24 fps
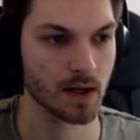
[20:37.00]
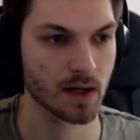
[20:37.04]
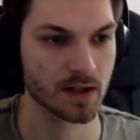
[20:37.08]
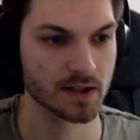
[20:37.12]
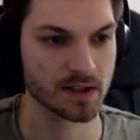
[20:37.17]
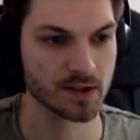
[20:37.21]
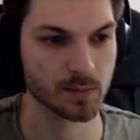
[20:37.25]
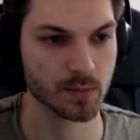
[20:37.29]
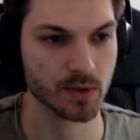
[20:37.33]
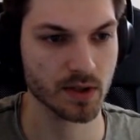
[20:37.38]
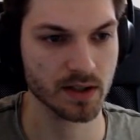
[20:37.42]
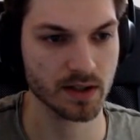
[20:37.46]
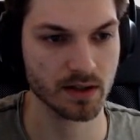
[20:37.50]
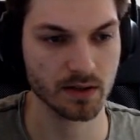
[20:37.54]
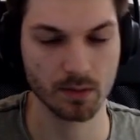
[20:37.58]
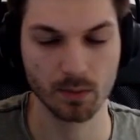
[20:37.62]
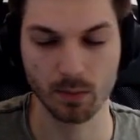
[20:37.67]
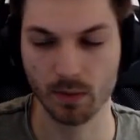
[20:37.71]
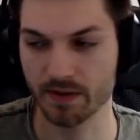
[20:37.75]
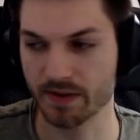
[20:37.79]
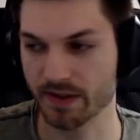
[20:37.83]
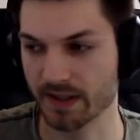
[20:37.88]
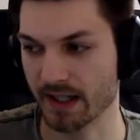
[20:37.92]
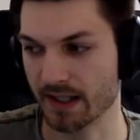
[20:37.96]
Sprint,
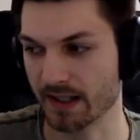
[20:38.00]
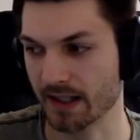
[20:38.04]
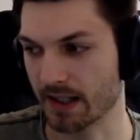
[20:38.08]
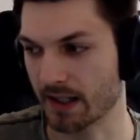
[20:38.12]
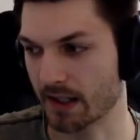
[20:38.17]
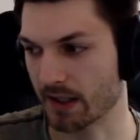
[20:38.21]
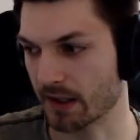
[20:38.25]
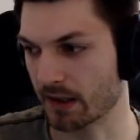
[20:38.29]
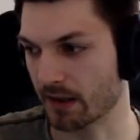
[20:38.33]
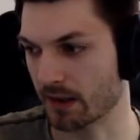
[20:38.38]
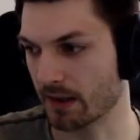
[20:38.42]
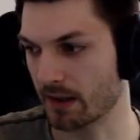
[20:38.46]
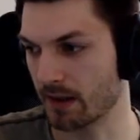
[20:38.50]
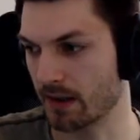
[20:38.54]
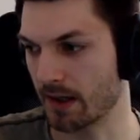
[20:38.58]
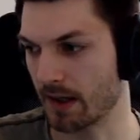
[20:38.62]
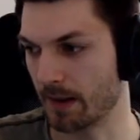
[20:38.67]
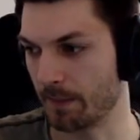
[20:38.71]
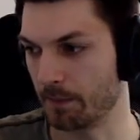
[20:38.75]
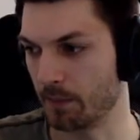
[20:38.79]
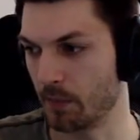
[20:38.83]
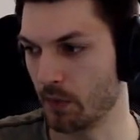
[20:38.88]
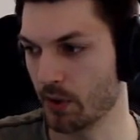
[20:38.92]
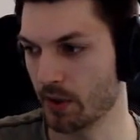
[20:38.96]
once again getting
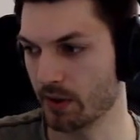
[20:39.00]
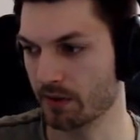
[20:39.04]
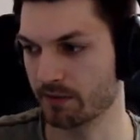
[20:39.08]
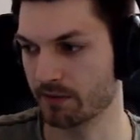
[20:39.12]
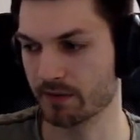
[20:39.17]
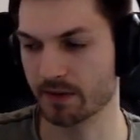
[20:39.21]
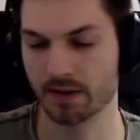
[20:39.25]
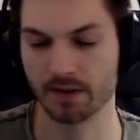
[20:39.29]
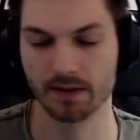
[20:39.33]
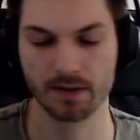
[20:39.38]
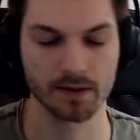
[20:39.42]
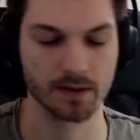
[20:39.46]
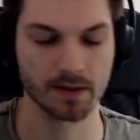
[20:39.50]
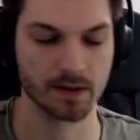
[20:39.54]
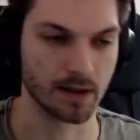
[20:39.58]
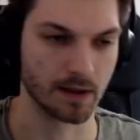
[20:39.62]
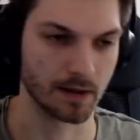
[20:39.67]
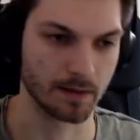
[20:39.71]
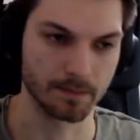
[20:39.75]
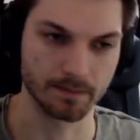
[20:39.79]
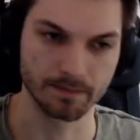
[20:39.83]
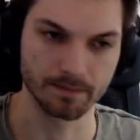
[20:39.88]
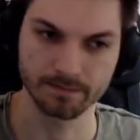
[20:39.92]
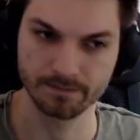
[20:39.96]
nerfed.
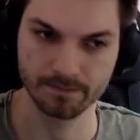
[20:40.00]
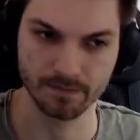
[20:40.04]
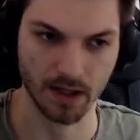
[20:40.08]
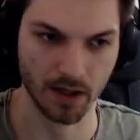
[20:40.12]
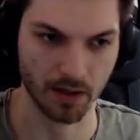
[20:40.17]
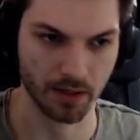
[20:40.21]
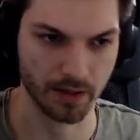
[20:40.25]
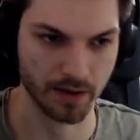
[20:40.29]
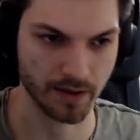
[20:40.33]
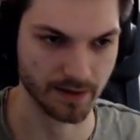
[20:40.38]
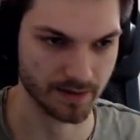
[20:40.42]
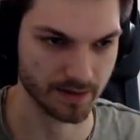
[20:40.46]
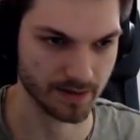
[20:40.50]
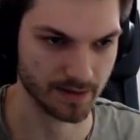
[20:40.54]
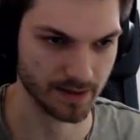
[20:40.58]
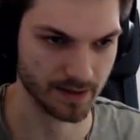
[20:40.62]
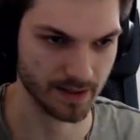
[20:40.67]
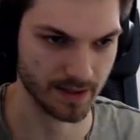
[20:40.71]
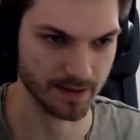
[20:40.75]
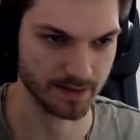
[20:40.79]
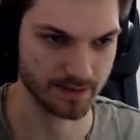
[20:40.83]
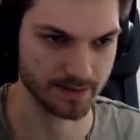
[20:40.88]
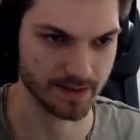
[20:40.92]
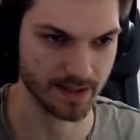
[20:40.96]
I think
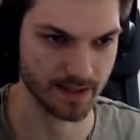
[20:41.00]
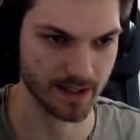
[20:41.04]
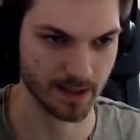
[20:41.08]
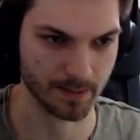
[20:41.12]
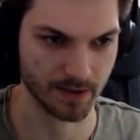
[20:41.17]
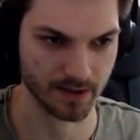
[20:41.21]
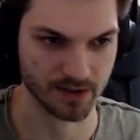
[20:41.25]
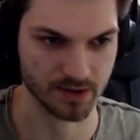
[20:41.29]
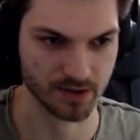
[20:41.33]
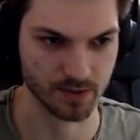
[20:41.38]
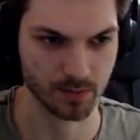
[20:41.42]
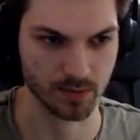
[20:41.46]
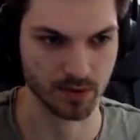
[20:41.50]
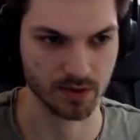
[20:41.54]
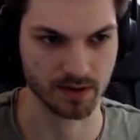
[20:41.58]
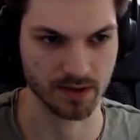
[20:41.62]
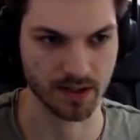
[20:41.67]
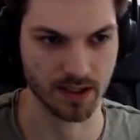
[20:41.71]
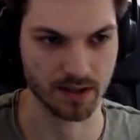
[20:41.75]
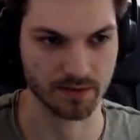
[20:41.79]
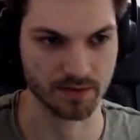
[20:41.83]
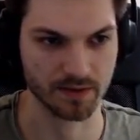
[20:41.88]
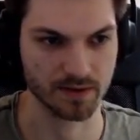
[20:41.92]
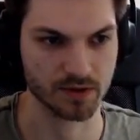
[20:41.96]
I said about sprint
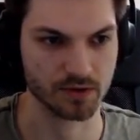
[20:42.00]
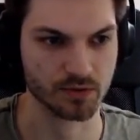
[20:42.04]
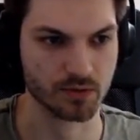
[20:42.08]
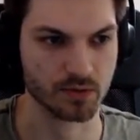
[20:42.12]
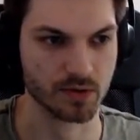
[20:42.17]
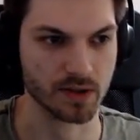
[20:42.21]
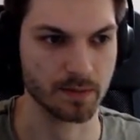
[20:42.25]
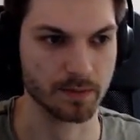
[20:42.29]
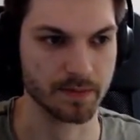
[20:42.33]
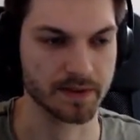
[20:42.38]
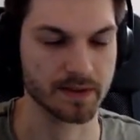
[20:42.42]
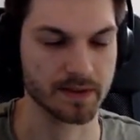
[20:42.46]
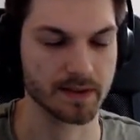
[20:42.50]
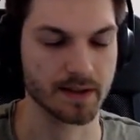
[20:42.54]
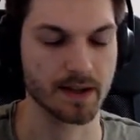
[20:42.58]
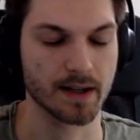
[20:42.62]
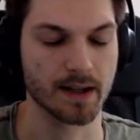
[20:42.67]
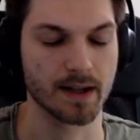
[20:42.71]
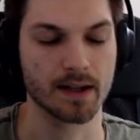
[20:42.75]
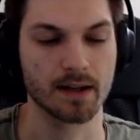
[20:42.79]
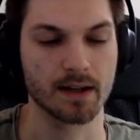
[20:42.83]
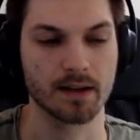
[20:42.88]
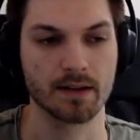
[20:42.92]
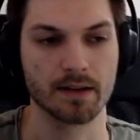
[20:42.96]
enough in streams
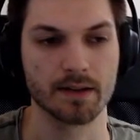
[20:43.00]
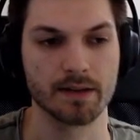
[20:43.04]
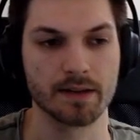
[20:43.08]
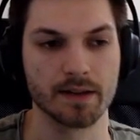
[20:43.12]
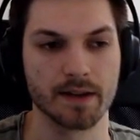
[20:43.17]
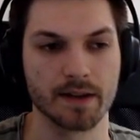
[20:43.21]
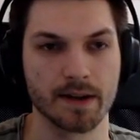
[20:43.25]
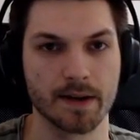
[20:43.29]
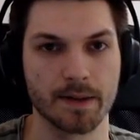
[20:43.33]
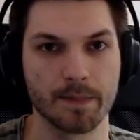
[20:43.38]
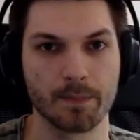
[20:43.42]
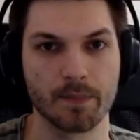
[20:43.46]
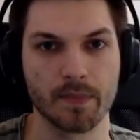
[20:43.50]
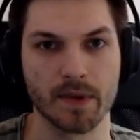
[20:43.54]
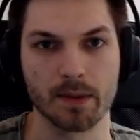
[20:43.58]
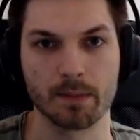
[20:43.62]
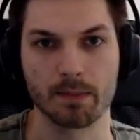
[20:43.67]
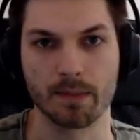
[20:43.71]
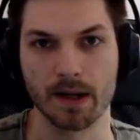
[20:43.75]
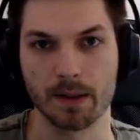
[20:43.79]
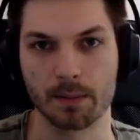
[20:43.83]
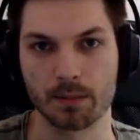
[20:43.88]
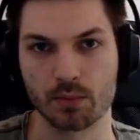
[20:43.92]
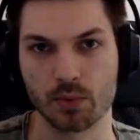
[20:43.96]
and in
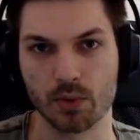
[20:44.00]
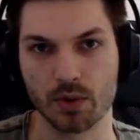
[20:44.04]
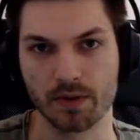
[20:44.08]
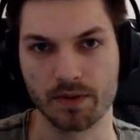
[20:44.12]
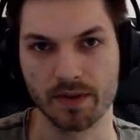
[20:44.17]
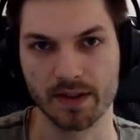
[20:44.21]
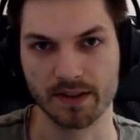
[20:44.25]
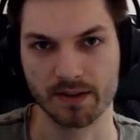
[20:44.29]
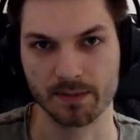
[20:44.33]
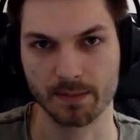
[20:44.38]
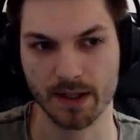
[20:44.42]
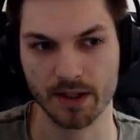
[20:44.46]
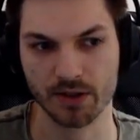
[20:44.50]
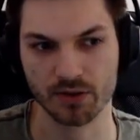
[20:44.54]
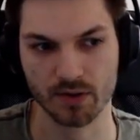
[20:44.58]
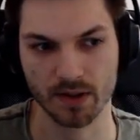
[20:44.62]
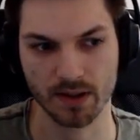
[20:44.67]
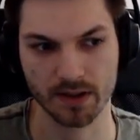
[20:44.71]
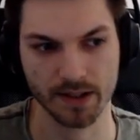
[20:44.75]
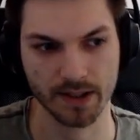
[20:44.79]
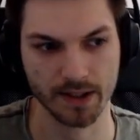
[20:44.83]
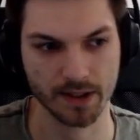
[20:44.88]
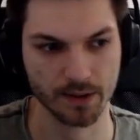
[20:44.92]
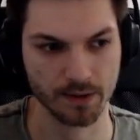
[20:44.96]
my previous patch
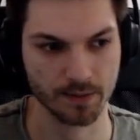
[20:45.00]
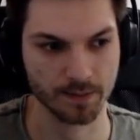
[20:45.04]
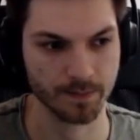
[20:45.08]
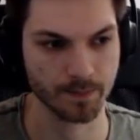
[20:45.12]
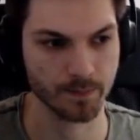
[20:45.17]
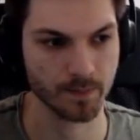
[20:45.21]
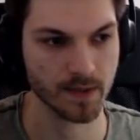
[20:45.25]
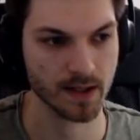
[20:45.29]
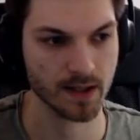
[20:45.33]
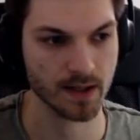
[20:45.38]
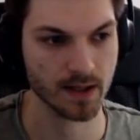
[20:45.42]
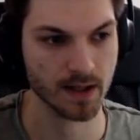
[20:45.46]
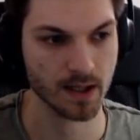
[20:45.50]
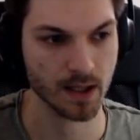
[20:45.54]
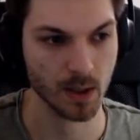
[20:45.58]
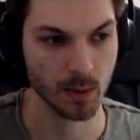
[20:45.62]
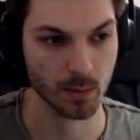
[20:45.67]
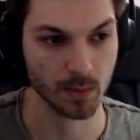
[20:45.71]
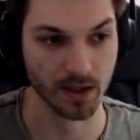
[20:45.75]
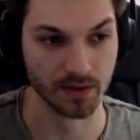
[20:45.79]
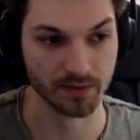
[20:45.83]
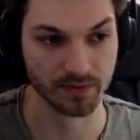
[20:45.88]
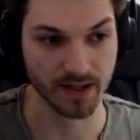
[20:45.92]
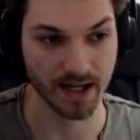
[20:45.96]
rundown.
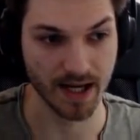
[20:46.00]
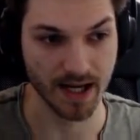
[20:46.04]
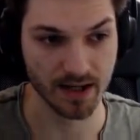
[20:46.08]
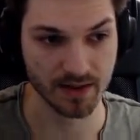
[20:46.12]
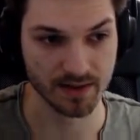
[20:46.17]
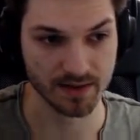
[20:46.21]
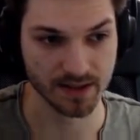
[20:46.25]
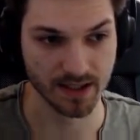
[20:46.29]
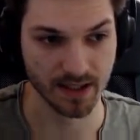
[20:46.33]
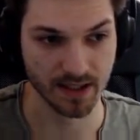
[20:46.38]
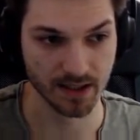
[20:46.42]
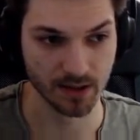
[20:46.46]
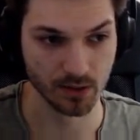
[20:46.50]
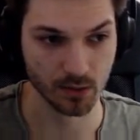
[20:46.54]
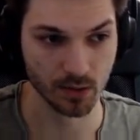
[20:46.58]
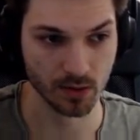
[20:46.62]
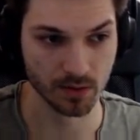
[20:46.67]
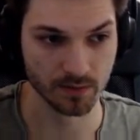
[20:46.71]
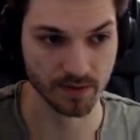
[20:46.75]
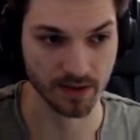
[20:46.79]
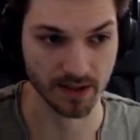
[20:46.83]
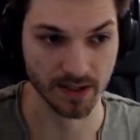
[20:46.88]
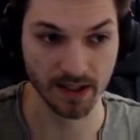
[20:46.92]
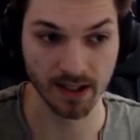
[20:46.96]
We have Chaos getting
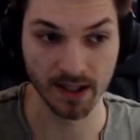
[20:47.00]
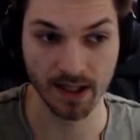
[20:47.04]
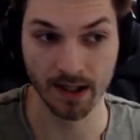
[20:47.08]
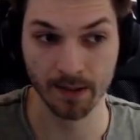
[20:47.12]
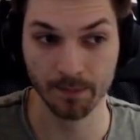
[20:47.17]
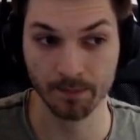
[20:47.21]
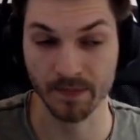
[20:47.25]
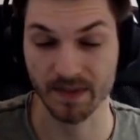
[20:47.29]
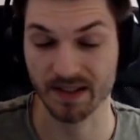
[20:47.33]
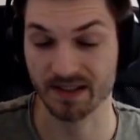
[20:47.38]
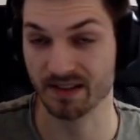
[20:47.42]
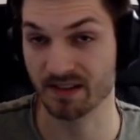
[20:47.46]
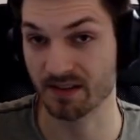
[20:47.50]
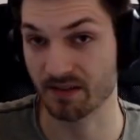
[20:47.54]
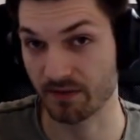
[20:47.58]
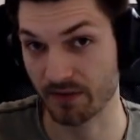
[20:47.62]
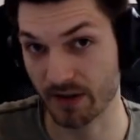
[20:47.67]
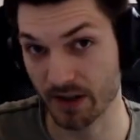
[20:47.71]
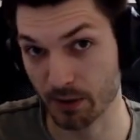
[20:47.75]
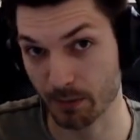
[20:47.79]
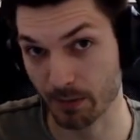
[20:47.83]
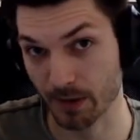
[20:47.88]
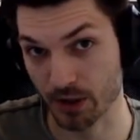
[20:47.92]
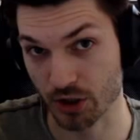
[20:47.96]
nerfed in income. This is
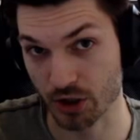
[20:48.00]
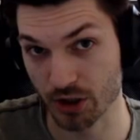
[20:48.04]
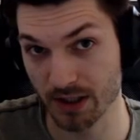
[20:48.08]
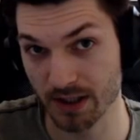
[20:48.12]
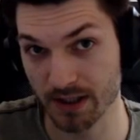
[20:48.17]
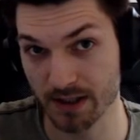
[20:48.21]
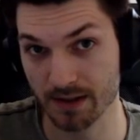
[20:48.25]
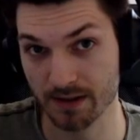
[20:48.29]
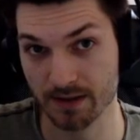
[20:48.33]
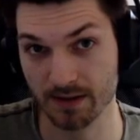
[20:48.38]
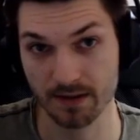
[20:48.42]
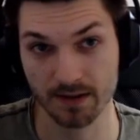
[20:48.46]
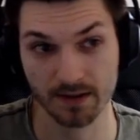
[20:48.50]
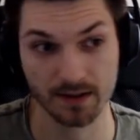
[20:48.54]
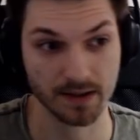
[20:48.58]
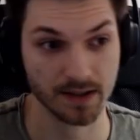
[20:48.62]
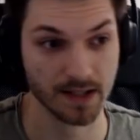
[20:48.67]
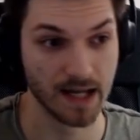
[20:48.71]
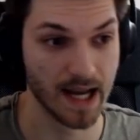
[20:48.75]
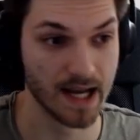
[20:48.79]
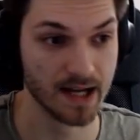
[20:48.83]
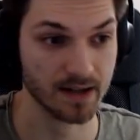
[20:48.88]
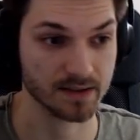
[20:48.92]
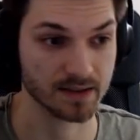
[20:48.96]
very much needed.
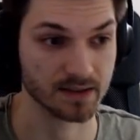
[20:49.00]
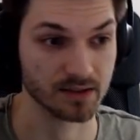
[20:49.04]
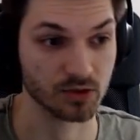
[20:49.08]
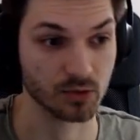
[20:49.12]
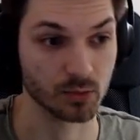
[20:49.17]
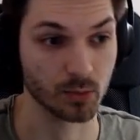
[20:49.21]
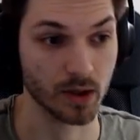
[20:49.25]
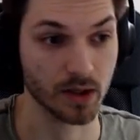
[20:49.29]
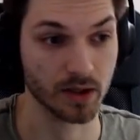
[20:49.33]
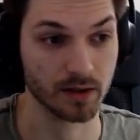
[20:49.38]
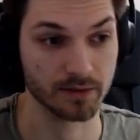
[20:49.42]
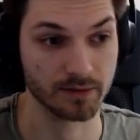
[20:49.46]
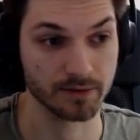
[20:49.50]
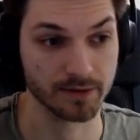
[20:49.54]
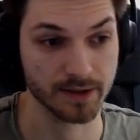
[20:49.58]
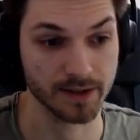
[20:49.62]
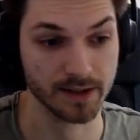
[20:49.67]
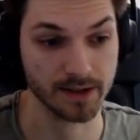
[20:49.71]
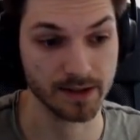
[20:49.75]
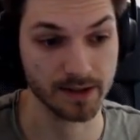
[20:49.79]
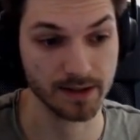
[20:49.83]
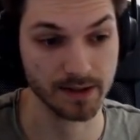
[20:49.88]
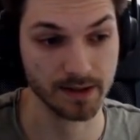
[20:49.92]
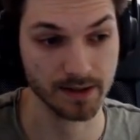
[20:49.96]
Chaos is one of
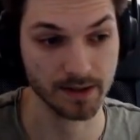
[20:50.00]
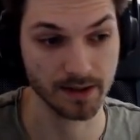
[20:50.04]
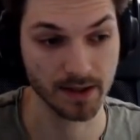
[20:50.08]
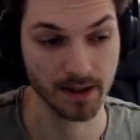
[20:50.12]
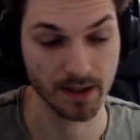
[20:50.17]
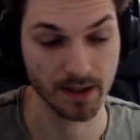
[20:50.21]
the